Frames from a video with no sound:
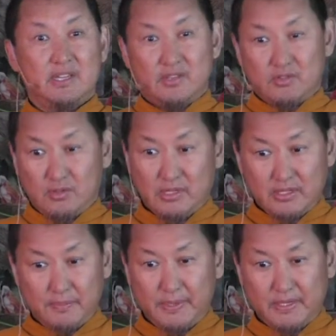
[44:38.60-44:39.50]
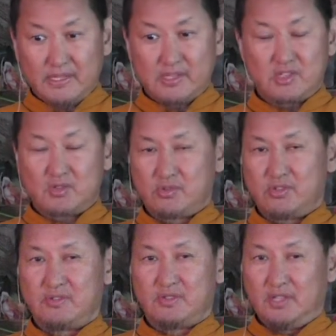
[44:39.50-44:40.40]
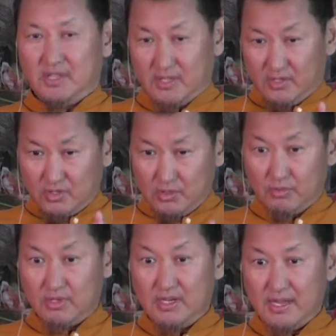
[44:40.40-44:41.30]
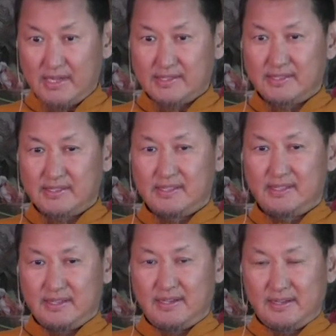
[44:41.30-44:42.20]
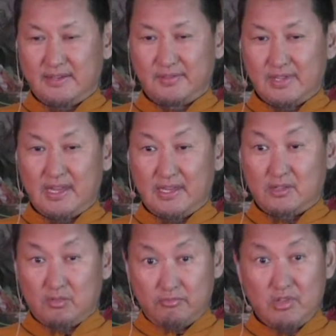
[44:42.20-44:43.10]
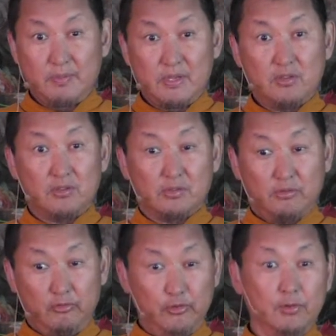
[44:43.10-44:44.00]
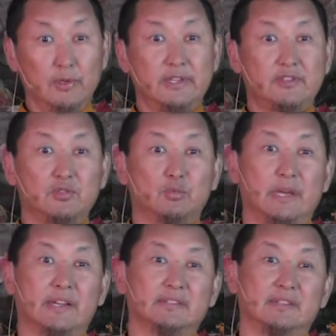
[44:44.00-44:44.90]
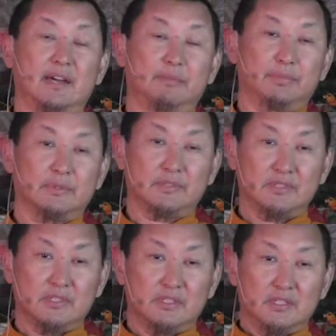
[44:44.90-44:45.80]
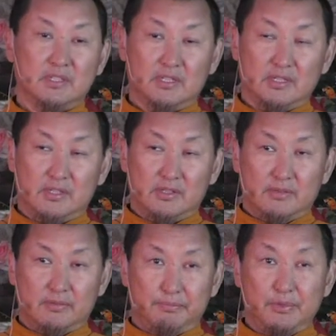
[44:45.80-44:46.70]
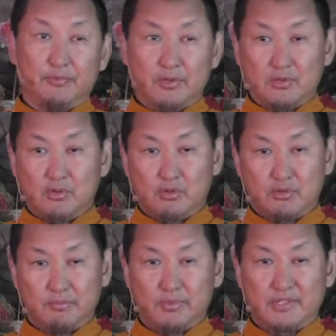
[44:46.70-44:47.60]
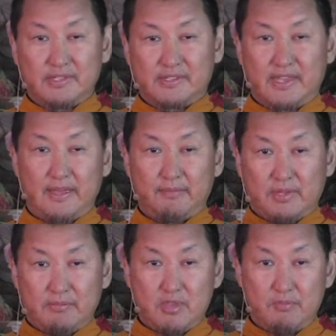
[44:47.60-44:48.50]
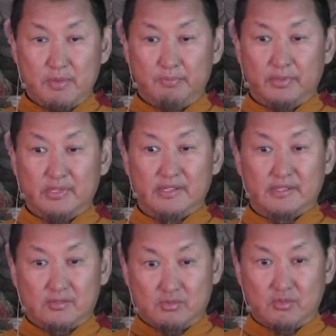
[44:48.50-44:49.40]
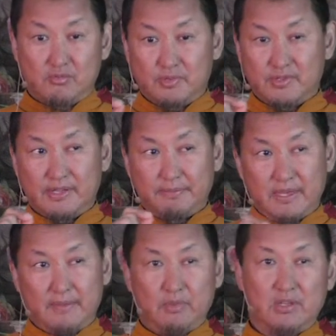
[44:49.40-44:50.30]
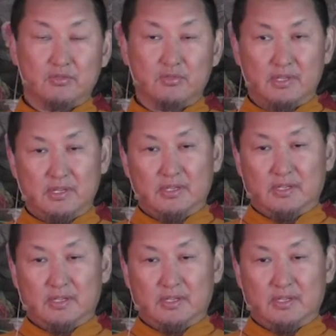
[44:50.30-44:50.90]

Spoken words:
during the PT instructions, you realize that the reality, or maybe you fully to waken up. Before Guru Rinpoche came, maybe Buddha's, Guru Rinpoche came into the,